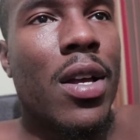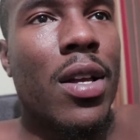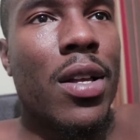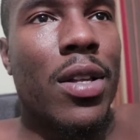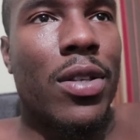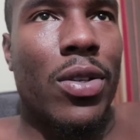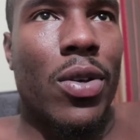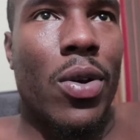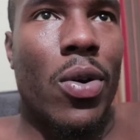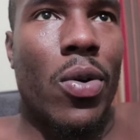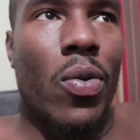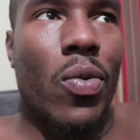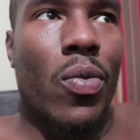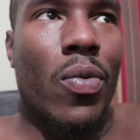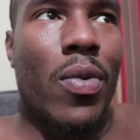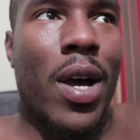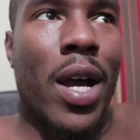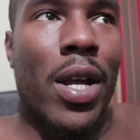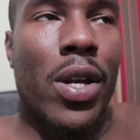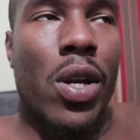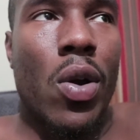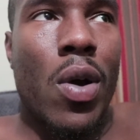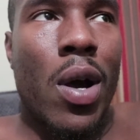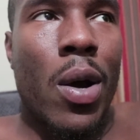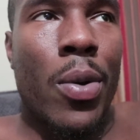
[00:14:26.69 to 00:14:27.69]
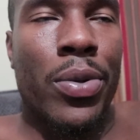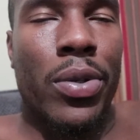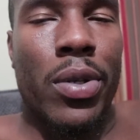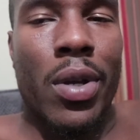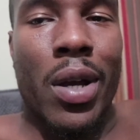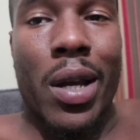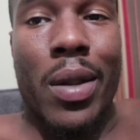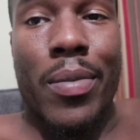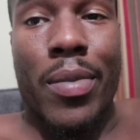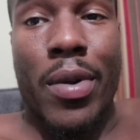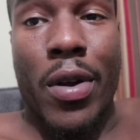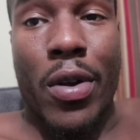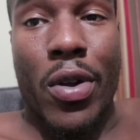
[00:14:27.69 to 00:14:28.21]
And so I know I was
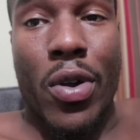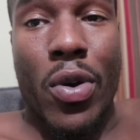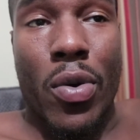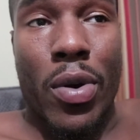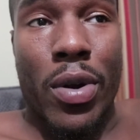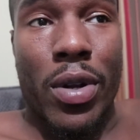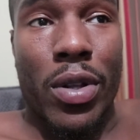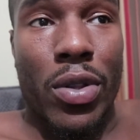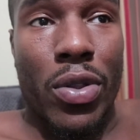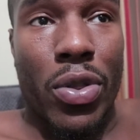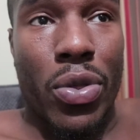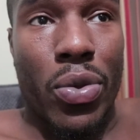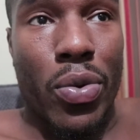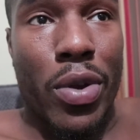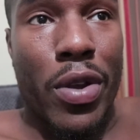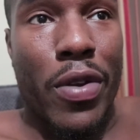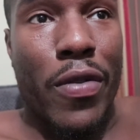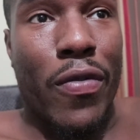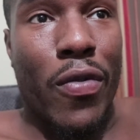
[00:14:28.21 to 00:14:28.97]
talking about going three,